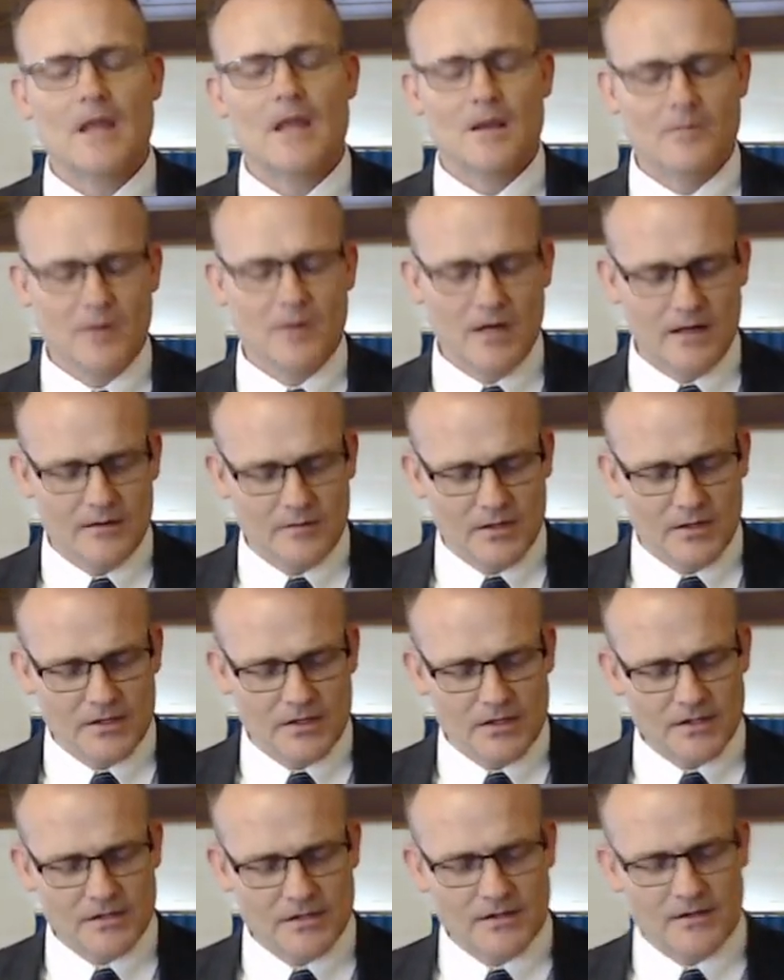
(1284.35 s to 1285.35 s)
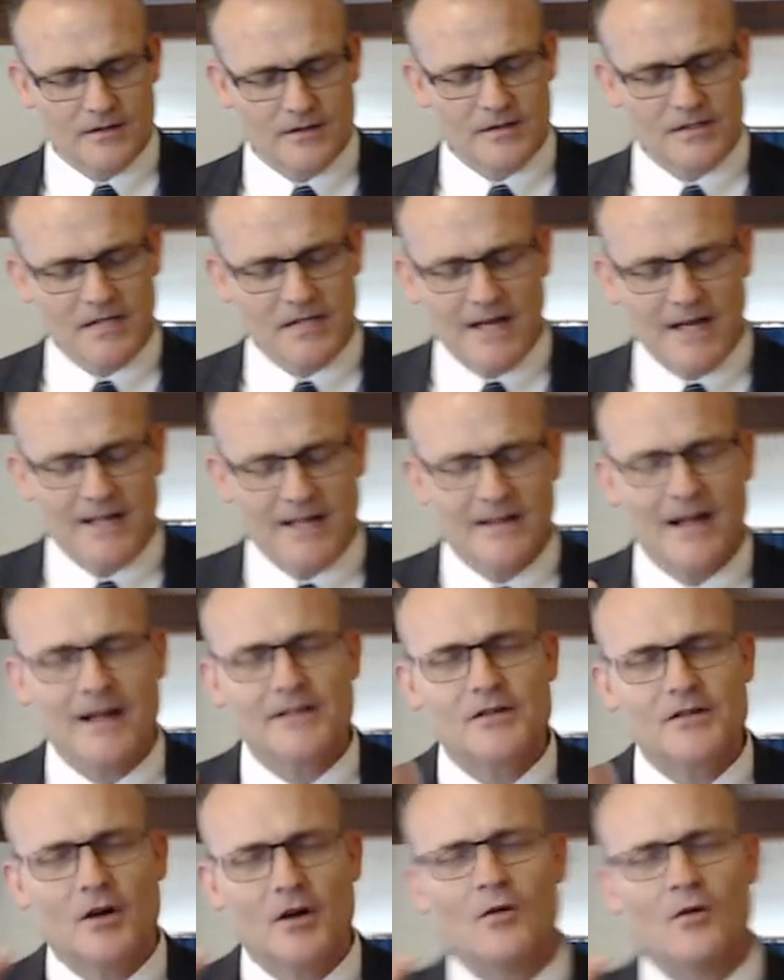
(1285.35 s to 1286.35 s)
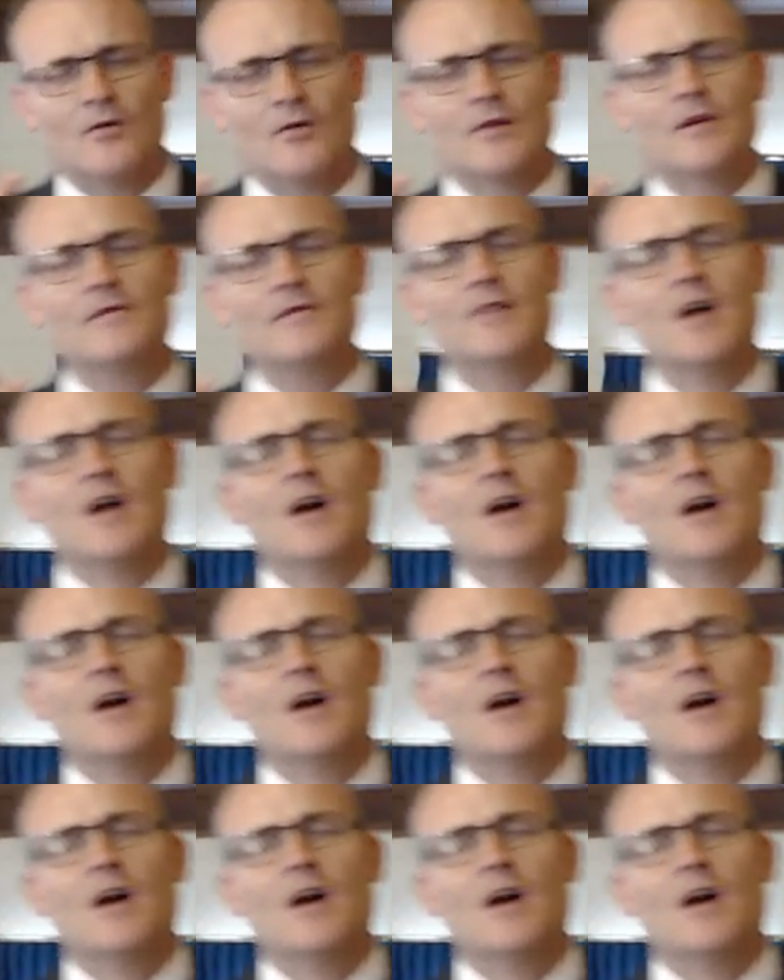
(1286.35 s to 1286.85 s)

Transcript: But, but just setting that tone of,